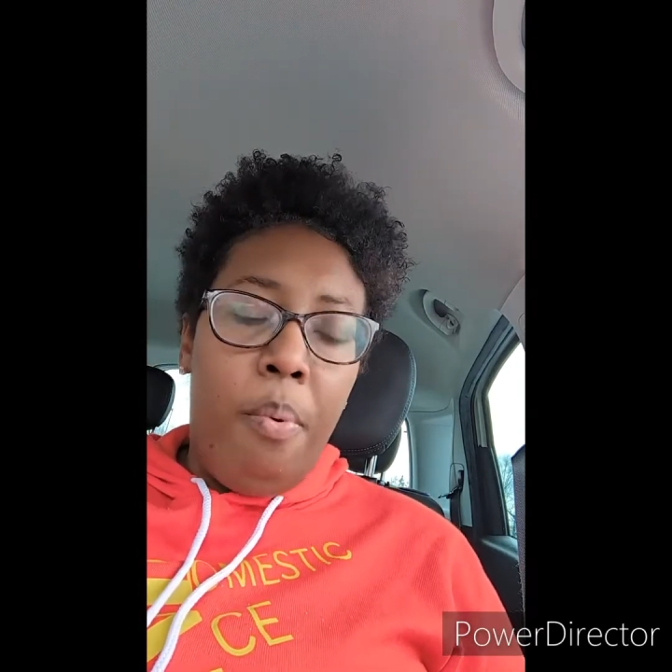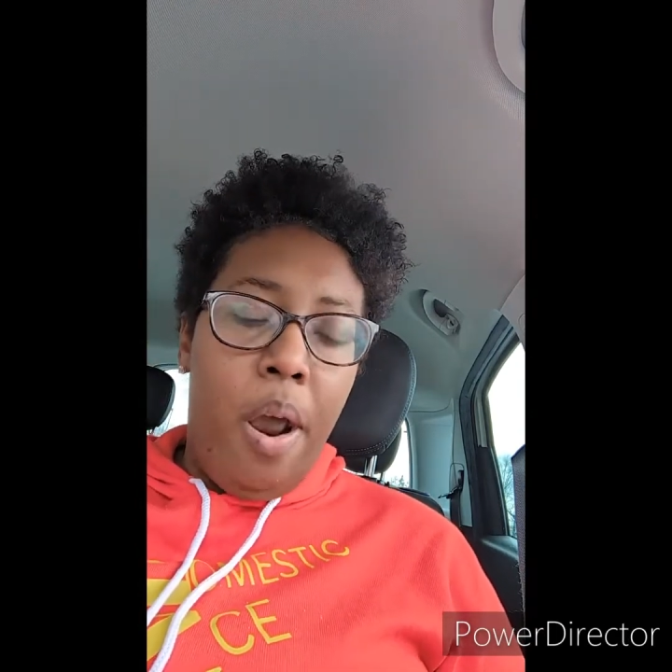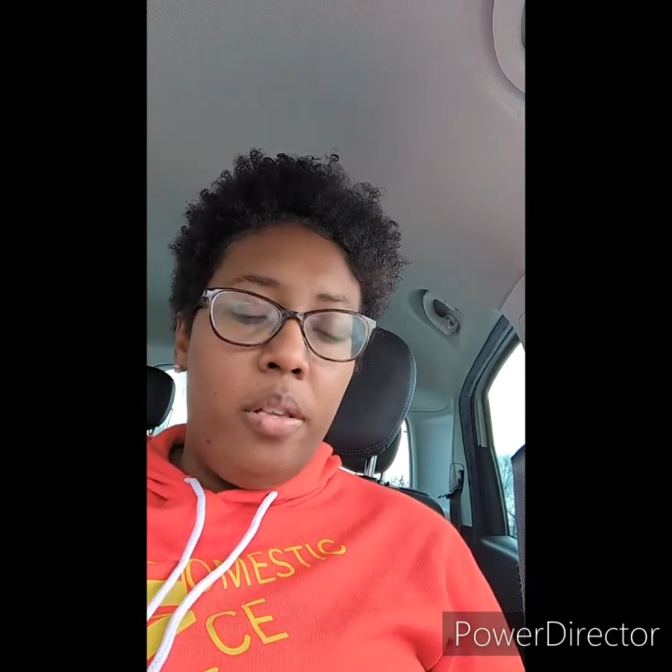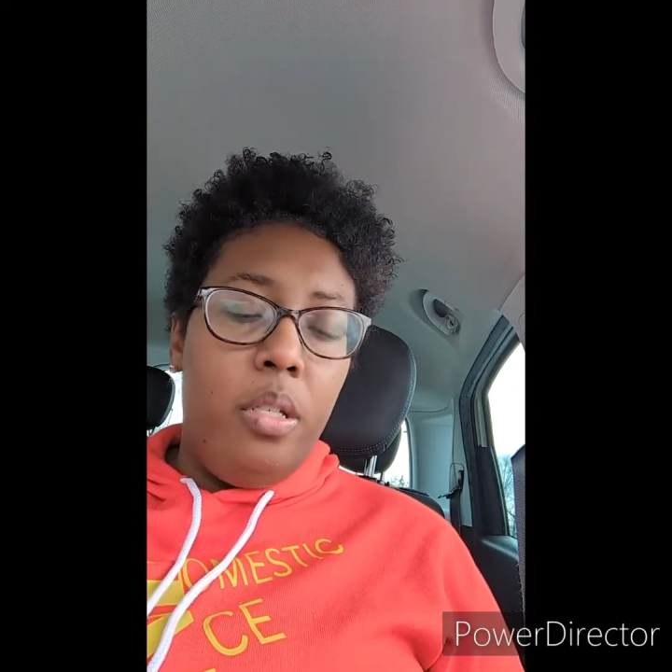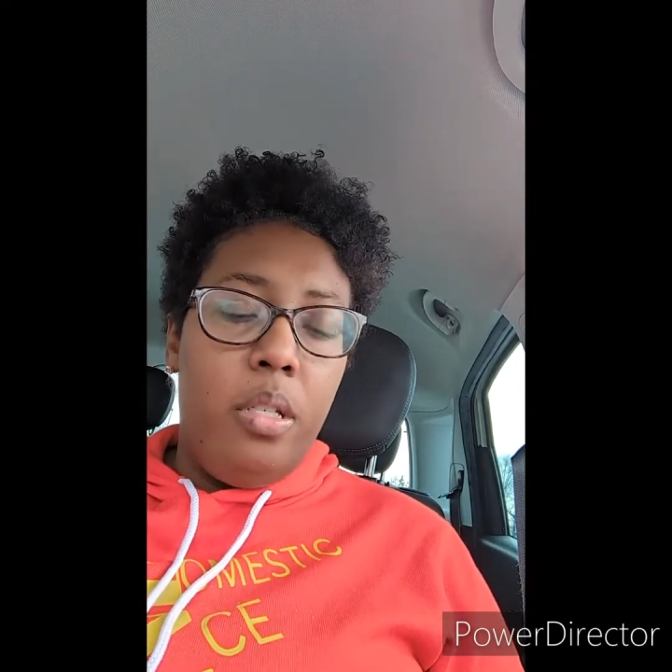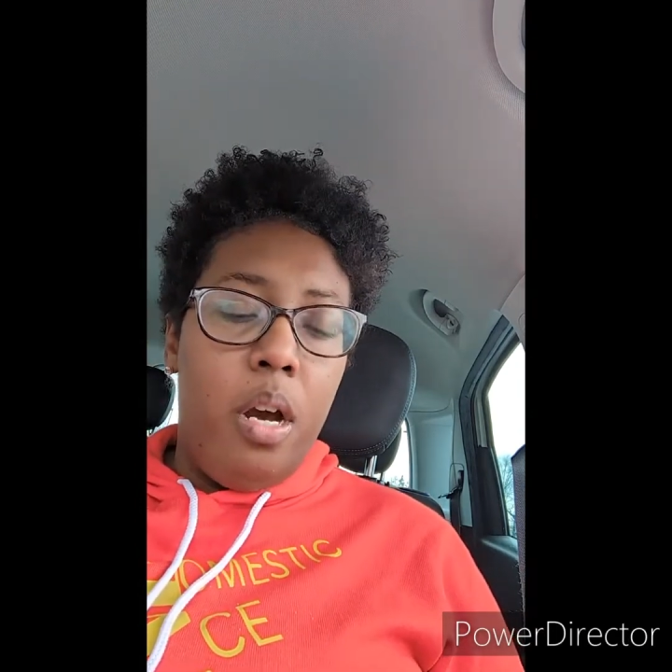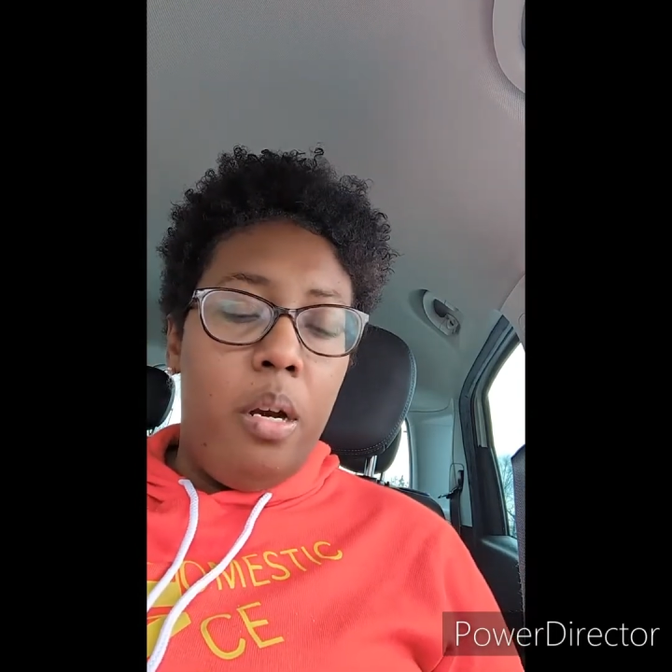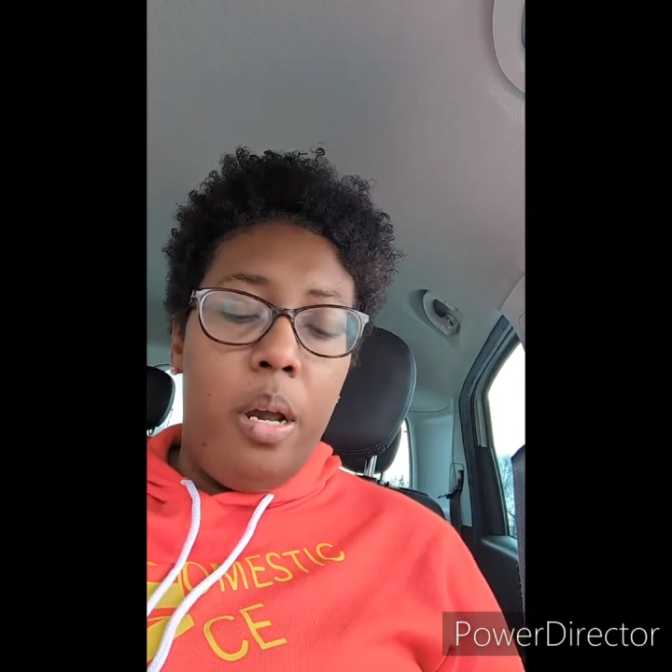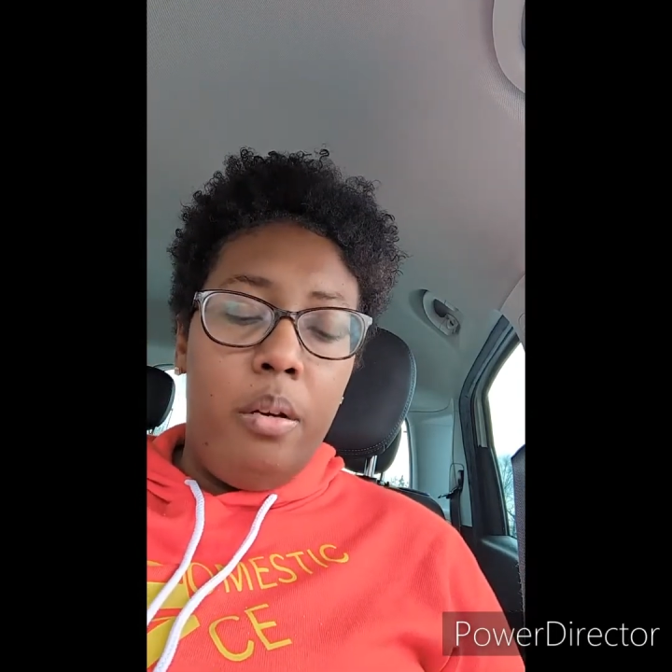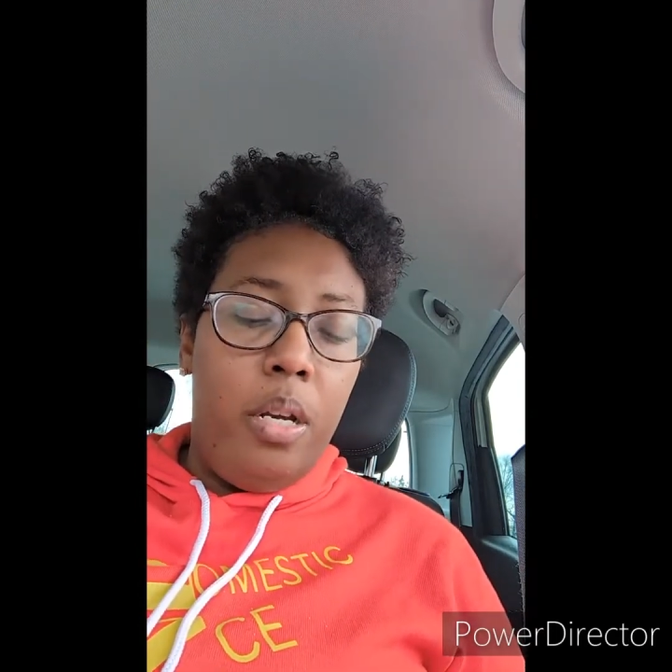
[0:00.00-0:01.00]
prices are
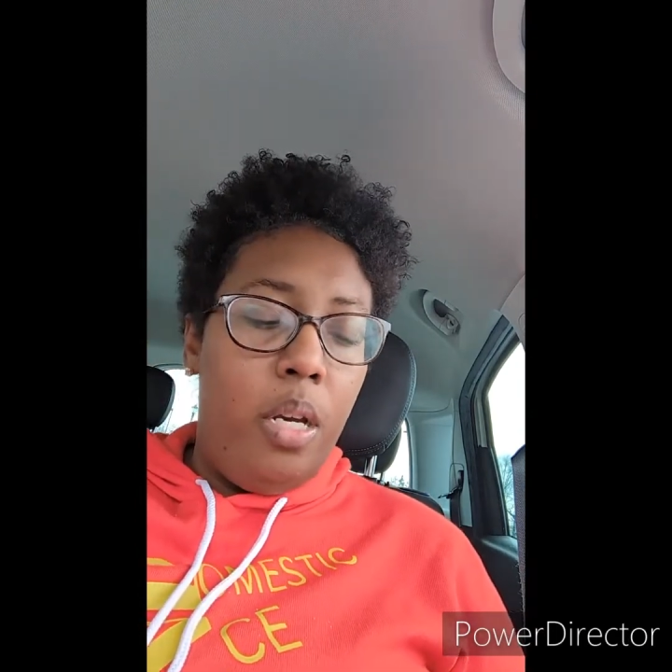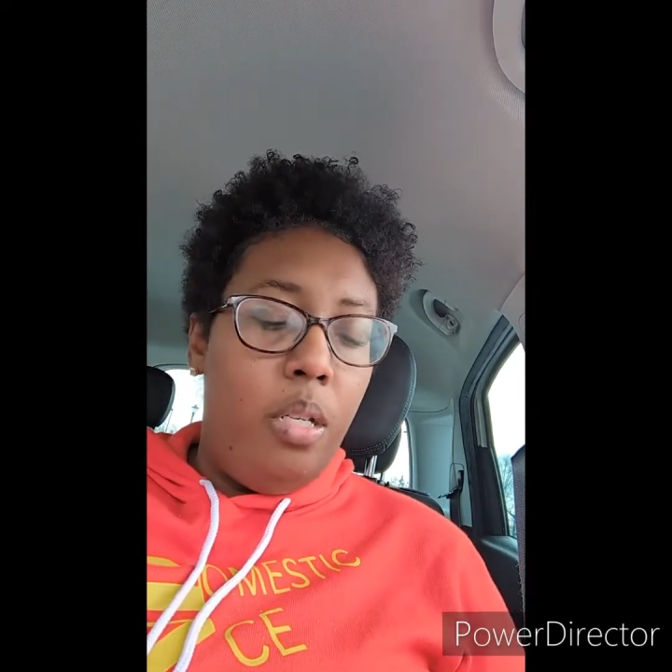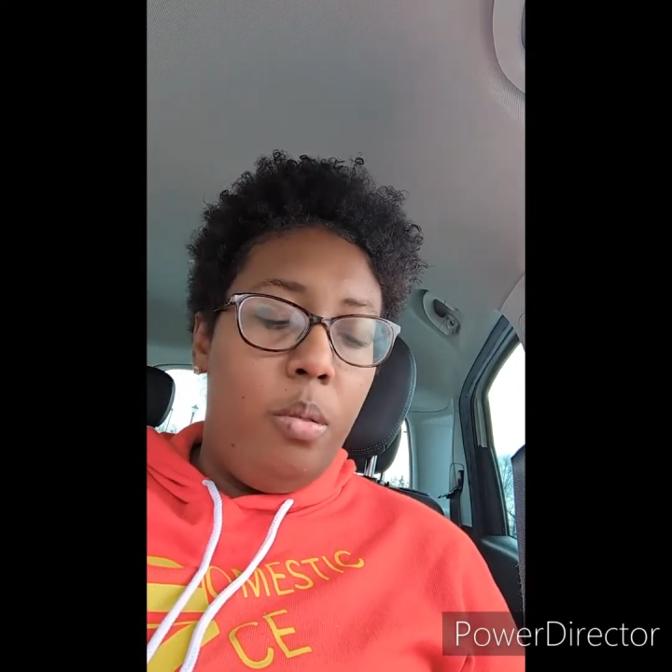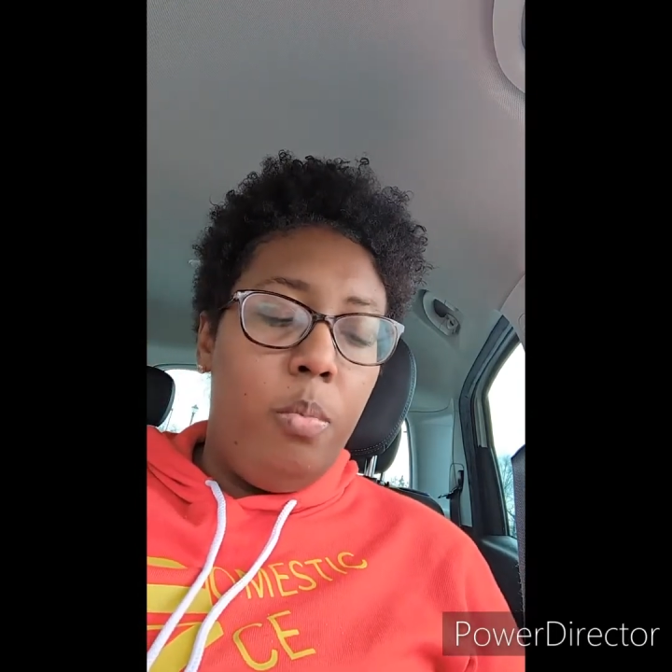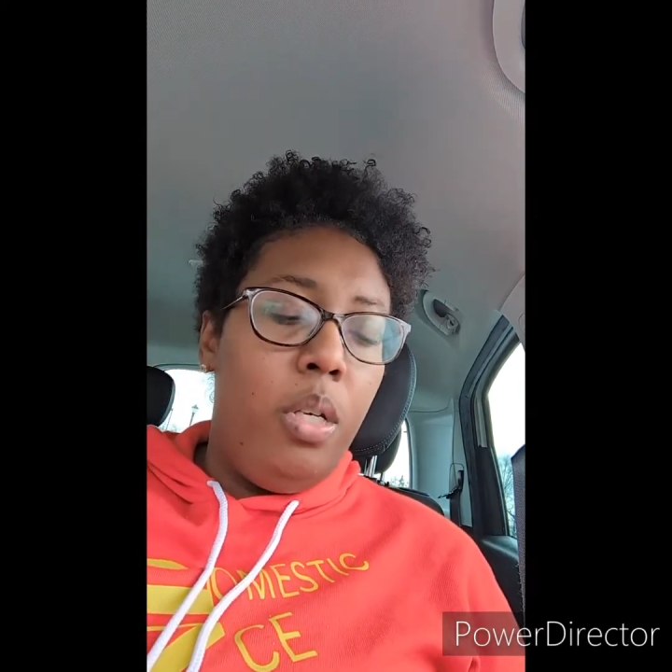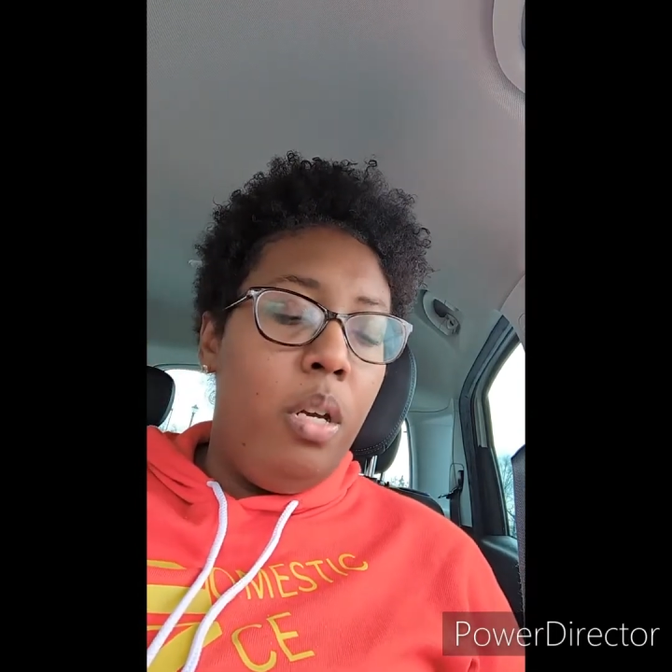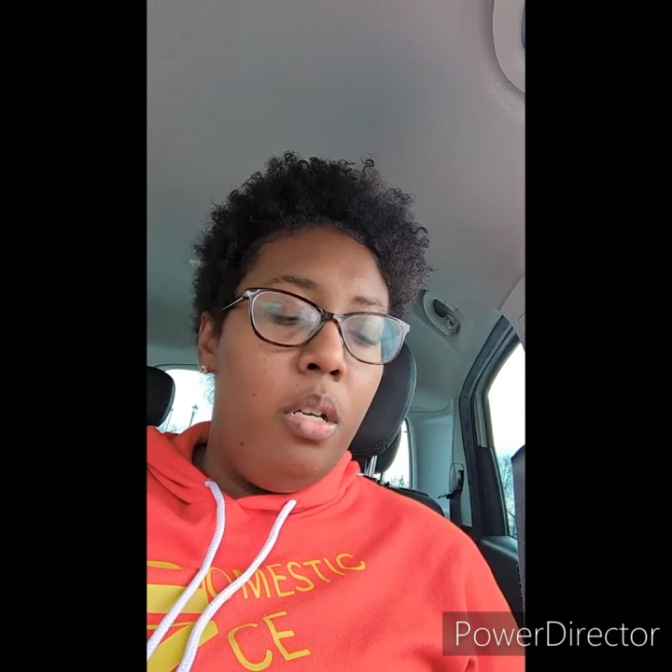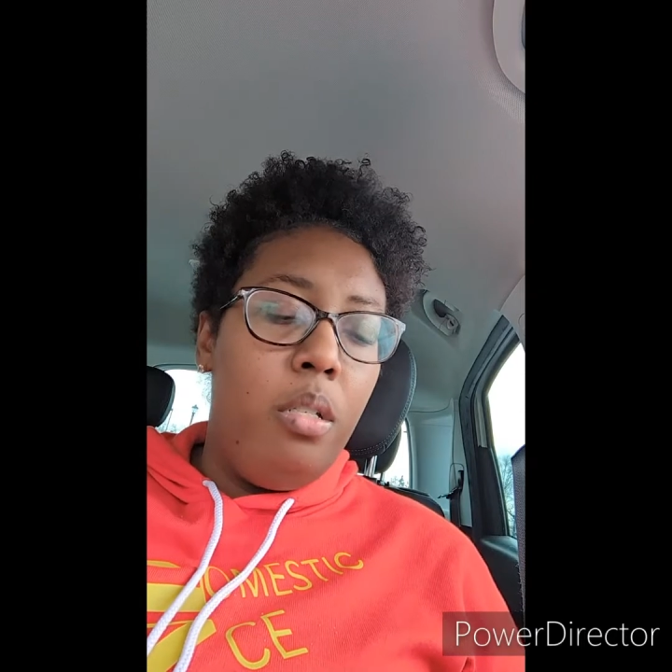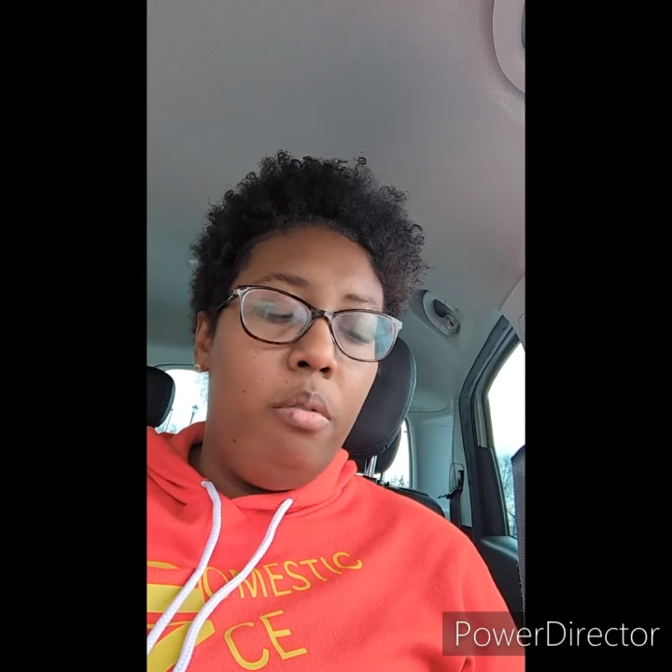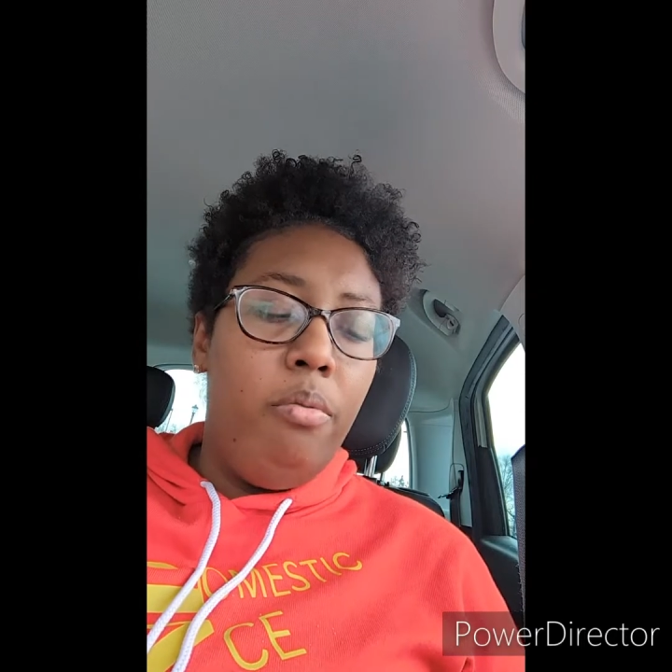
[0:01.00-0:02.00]
nowadays
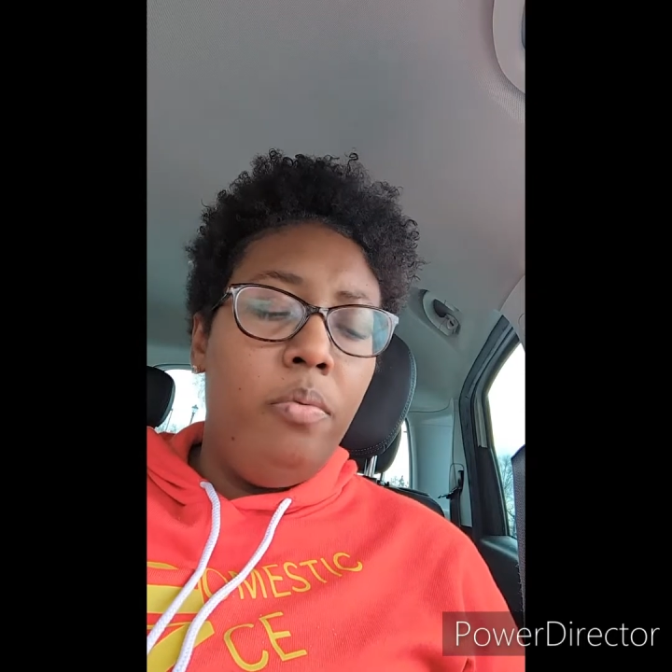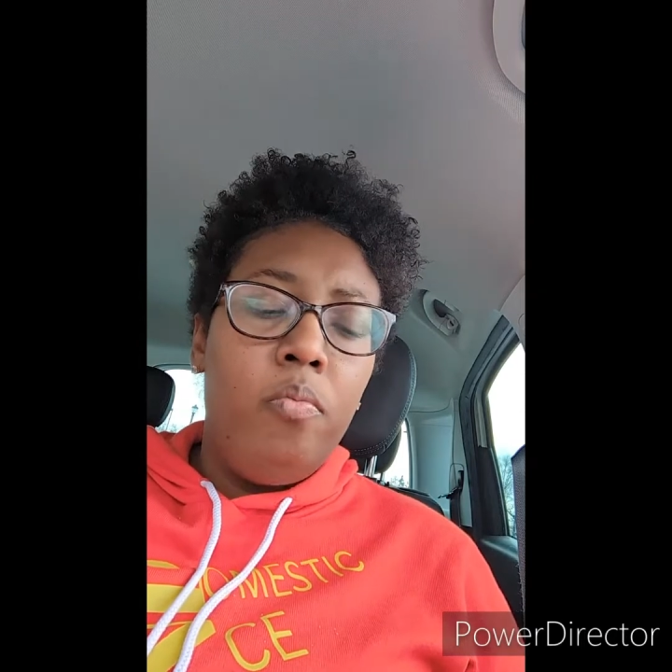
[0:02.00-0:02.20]
because of